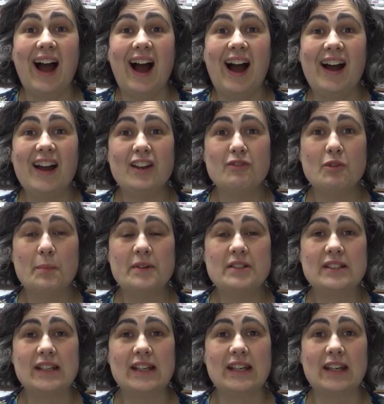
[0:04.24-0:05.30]
Hi
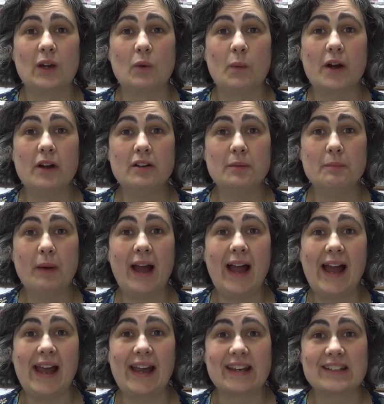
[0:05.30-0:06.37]
everybody, welcome
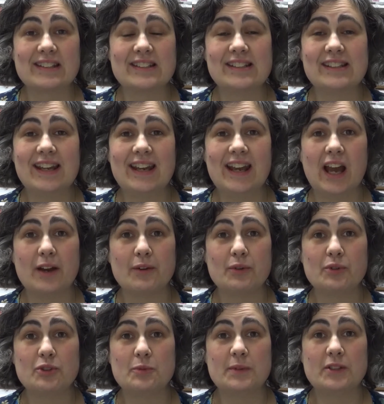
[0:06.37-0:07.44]
back. Today I'm
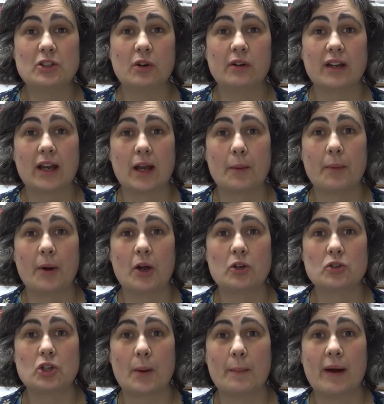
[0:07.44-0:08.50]
going to be talking
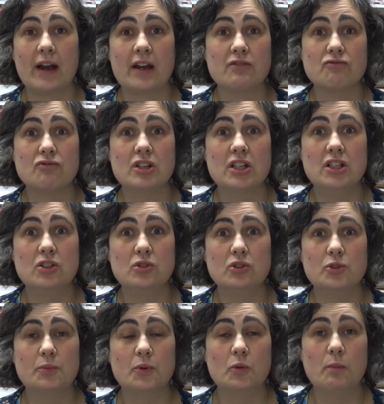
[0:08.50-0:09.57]
about my
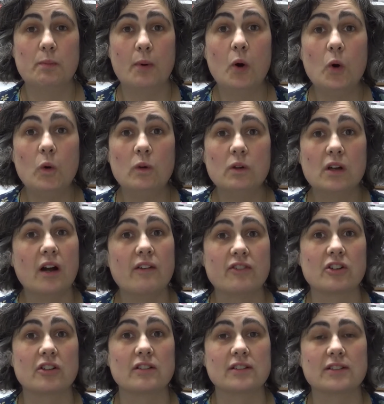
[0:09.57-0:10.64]
reusable bowl
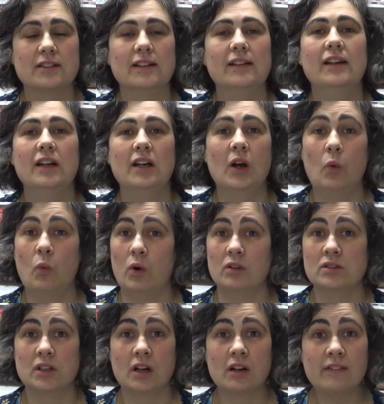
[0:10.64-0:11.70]
covers.
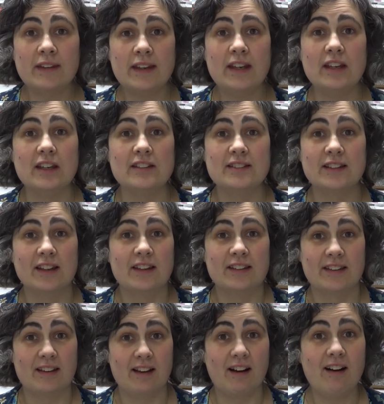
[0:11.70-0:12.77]
What are these?
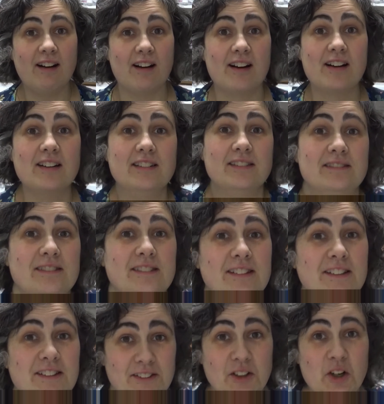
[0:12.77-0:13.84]
They are
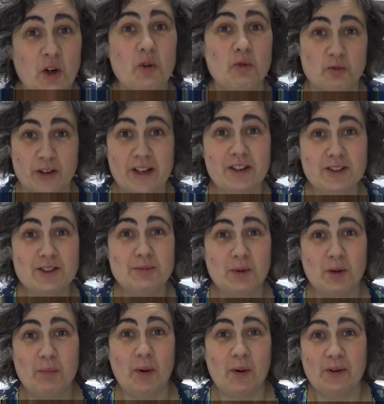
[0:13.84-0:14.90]

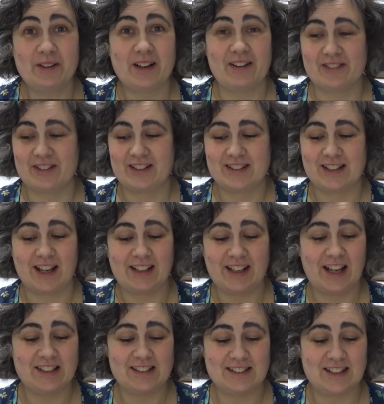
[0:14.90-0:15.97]
reusable bowl covers. I
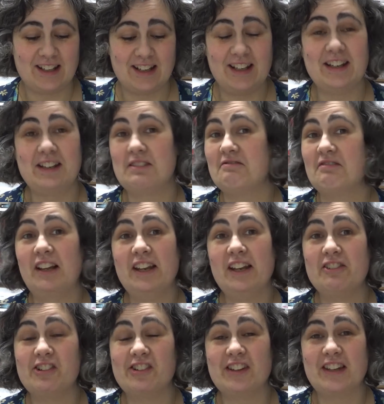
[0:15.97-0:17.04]
can't say
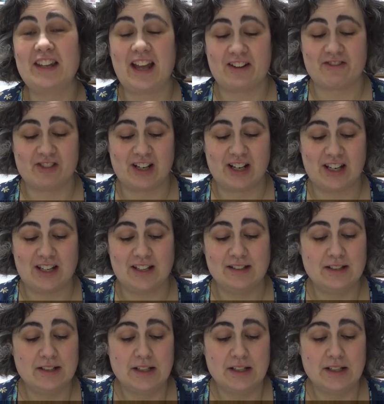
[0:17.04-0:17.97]
clearer than that really.